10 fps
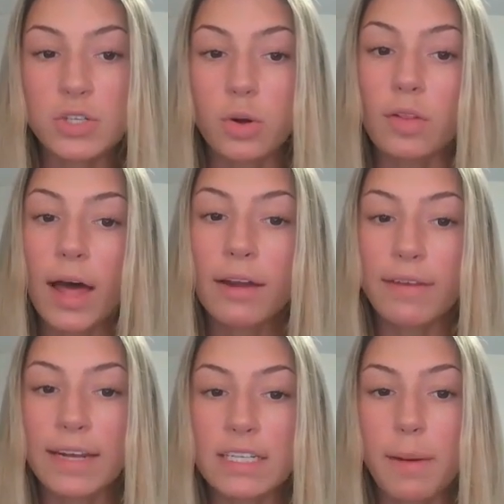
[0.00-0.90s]
to a lot of
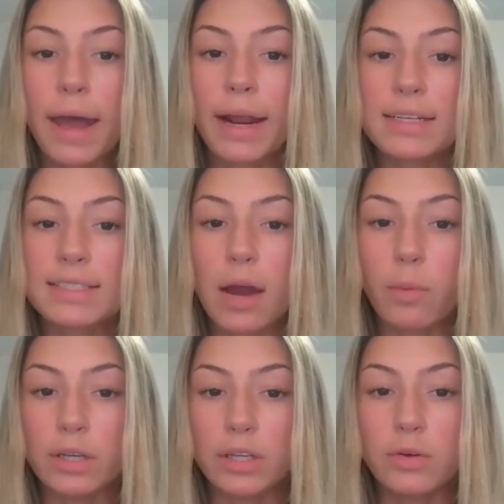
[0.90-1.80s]
antibiotics that
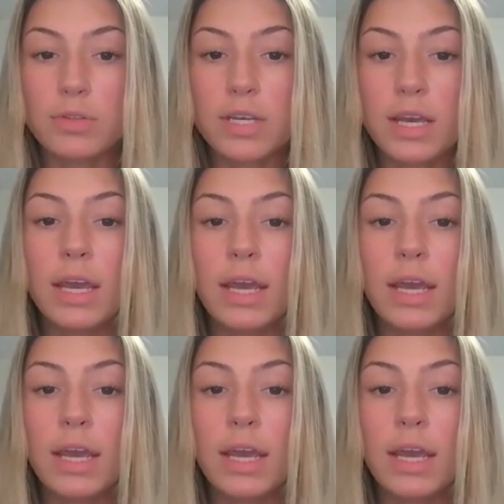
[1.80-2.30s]
we use,